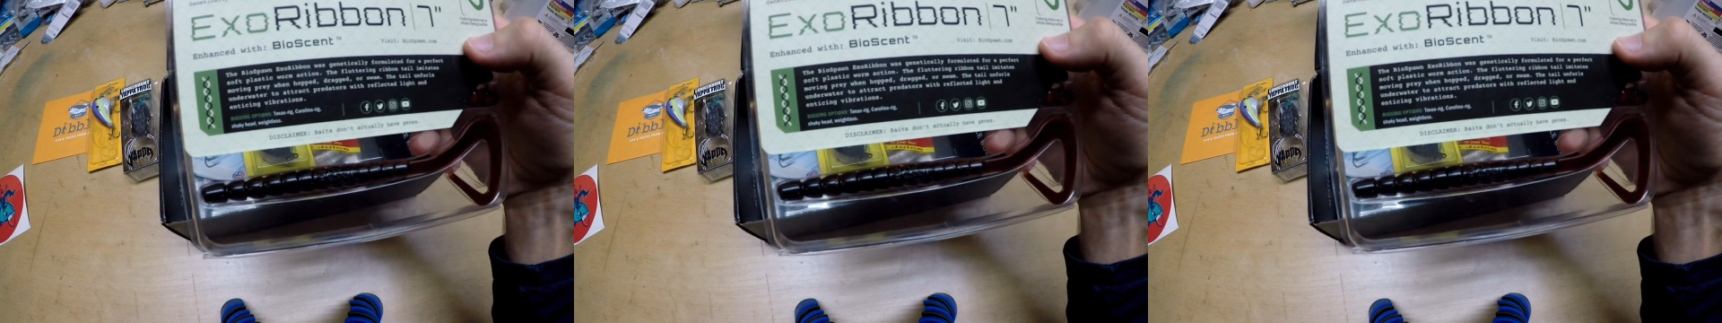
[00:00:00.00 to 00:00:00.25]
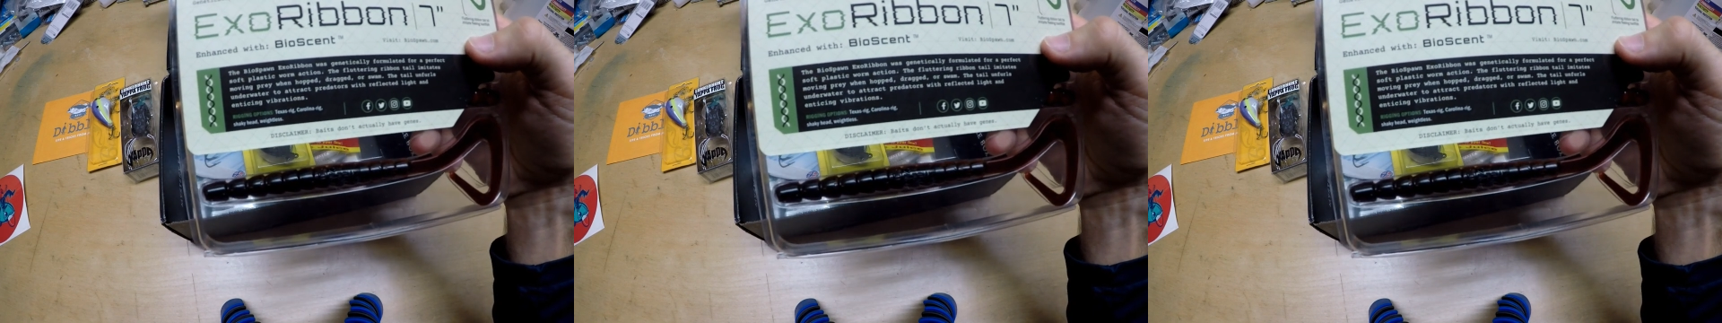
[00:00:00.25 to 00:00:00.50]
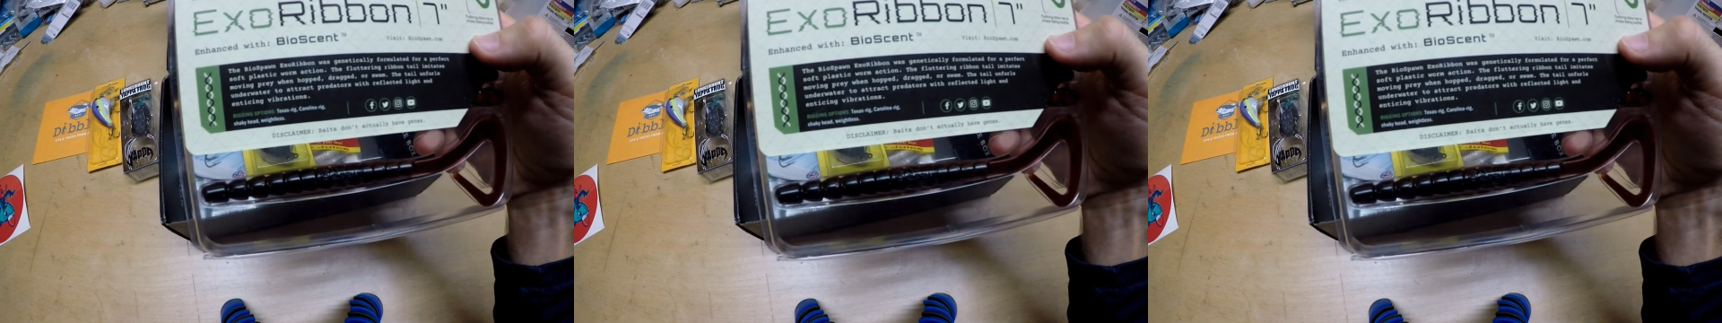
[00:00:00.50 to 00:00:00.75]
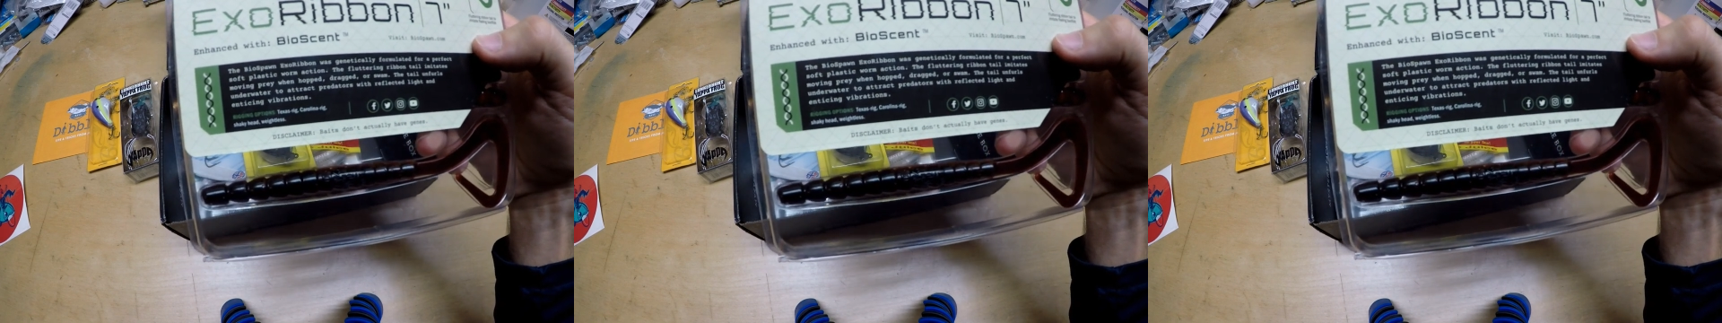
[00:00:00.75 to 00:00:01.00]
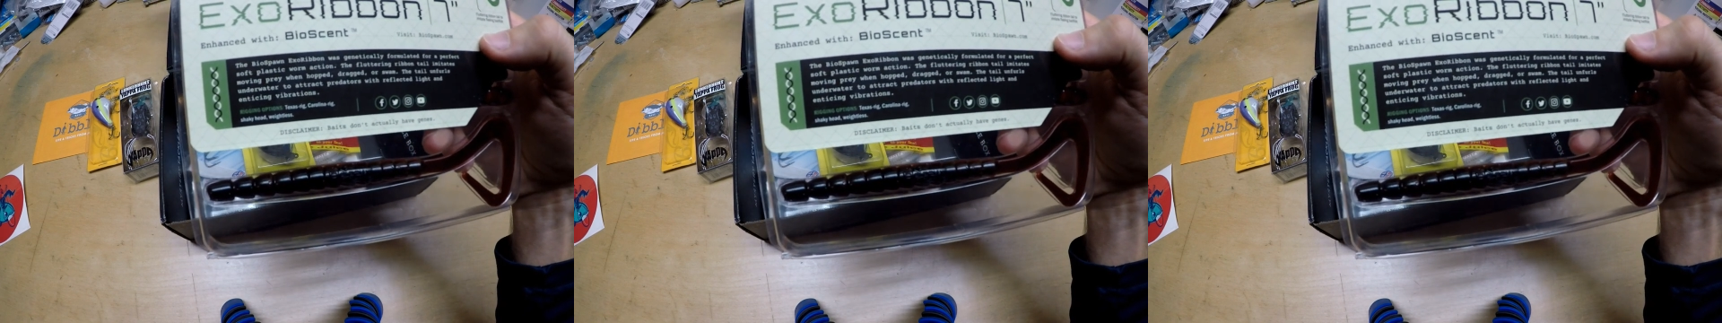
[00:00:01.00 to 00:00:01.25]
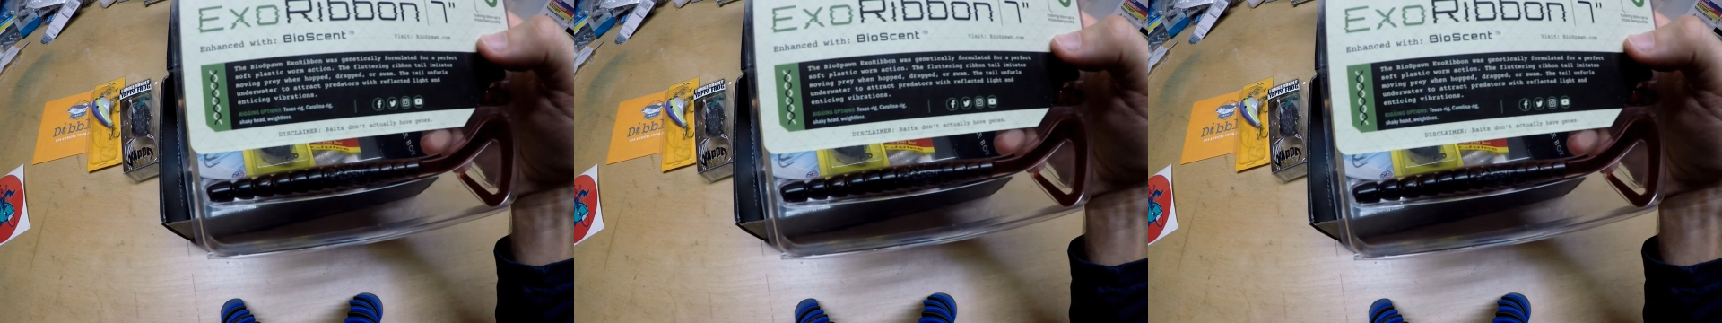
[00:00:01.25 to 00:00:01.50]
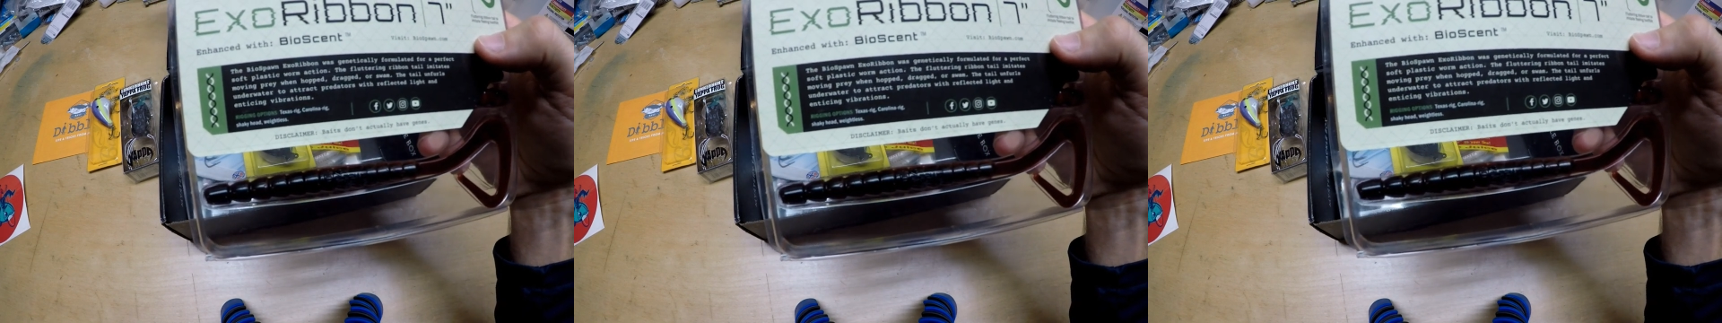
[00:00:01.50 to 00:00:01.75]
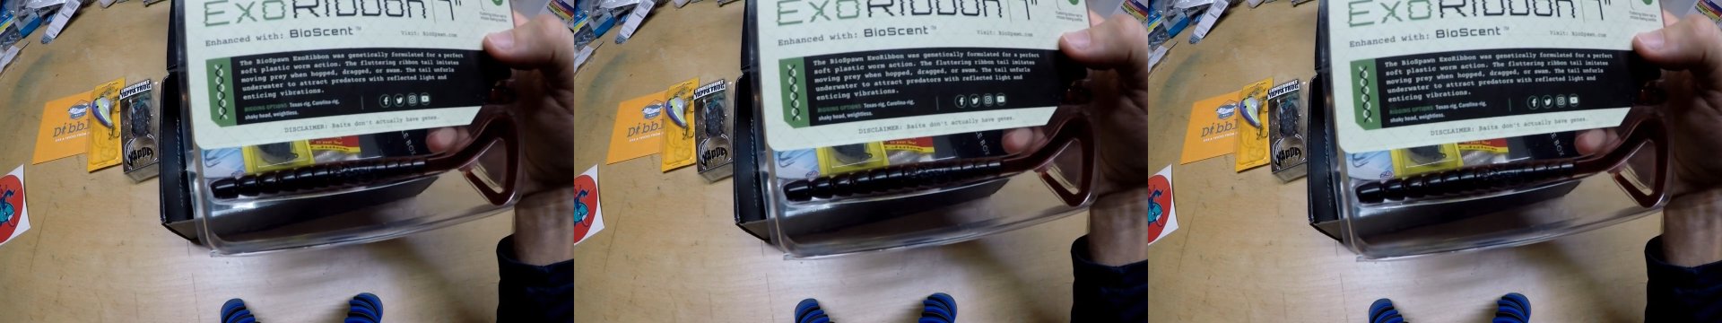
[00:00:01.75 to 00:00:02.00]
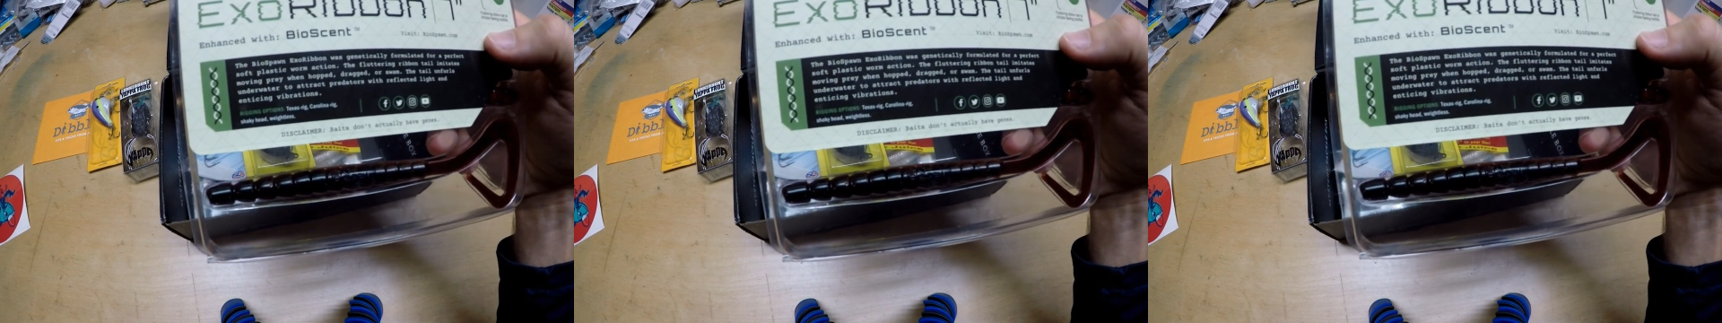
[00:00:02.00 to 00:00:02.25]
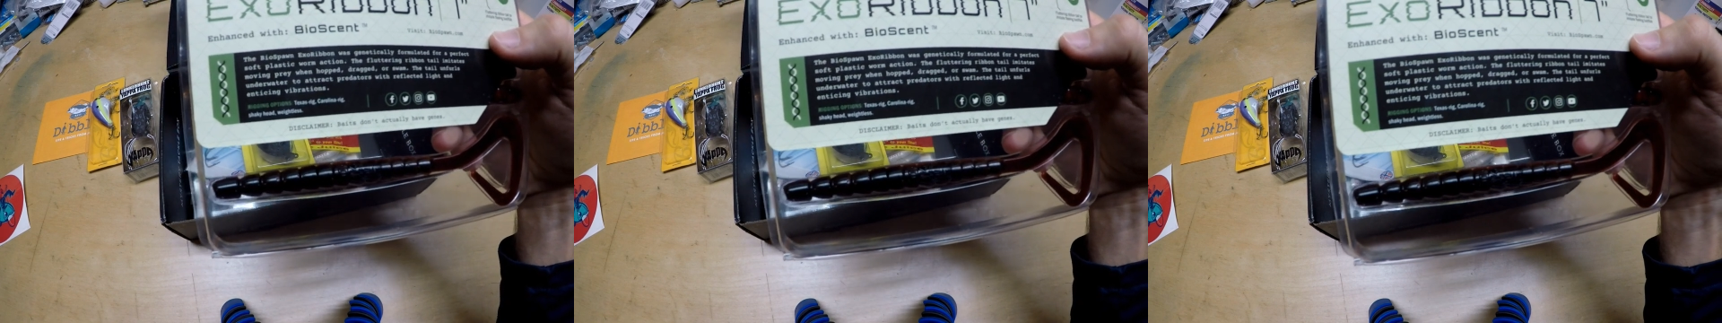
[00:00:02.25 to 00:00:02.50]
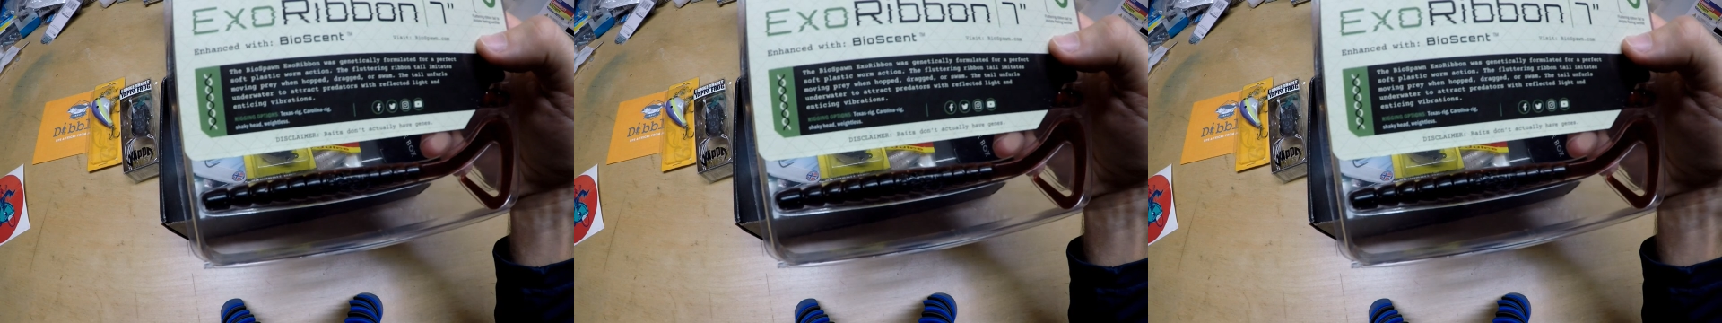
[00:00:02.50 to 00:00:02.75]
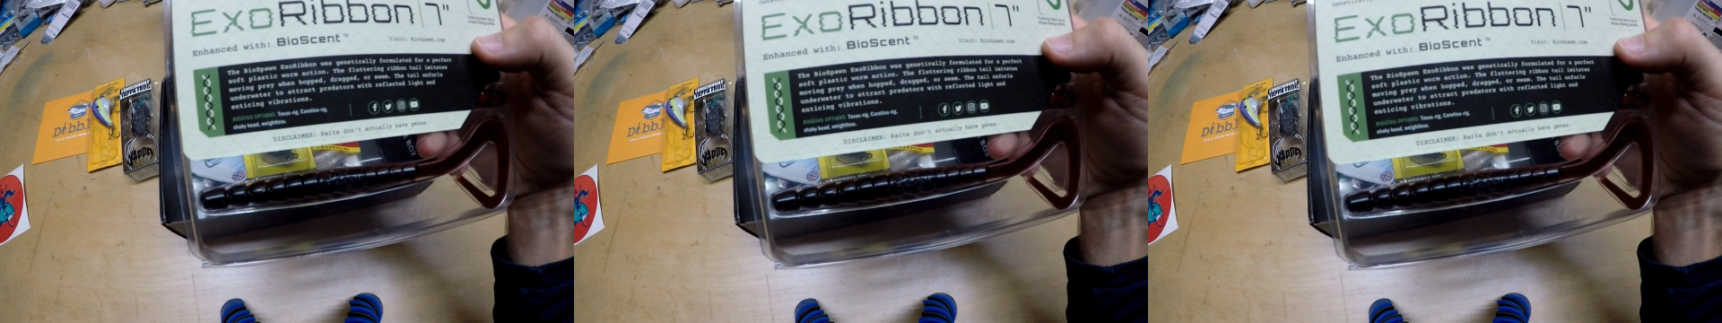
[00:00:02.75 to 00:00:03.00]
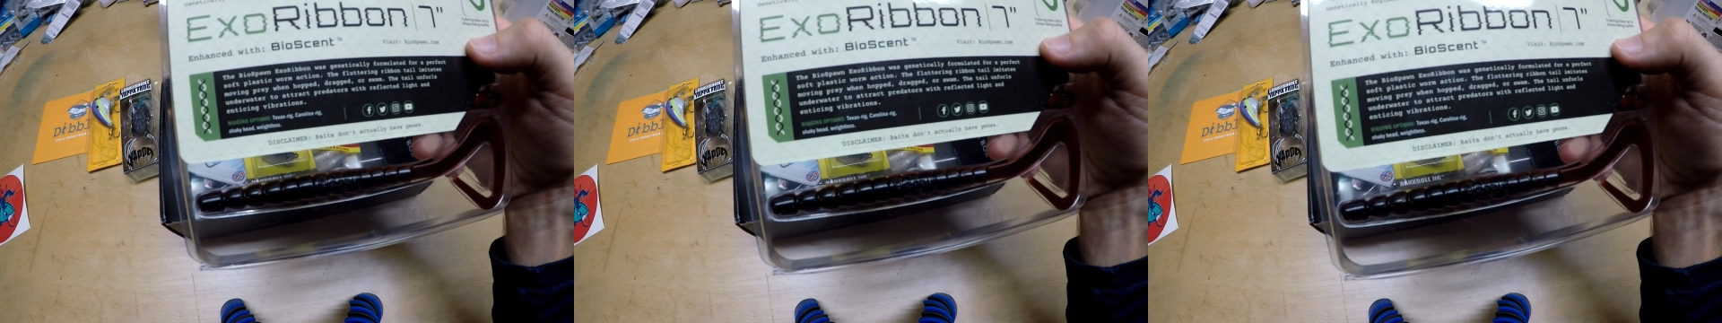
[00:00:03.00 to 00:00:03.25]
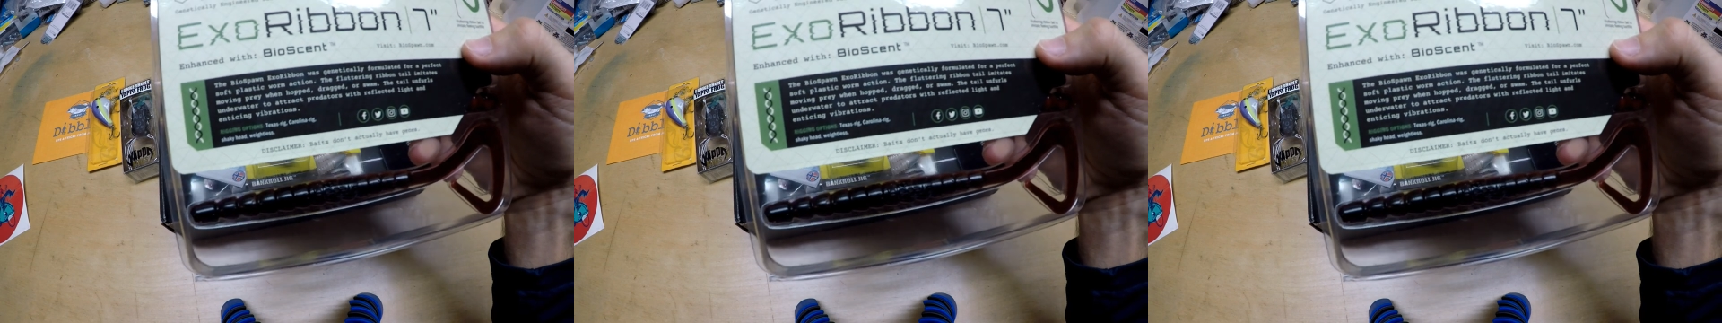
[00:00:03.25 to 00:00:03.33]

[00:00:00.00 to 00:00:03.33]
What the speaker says: (no speaker visible)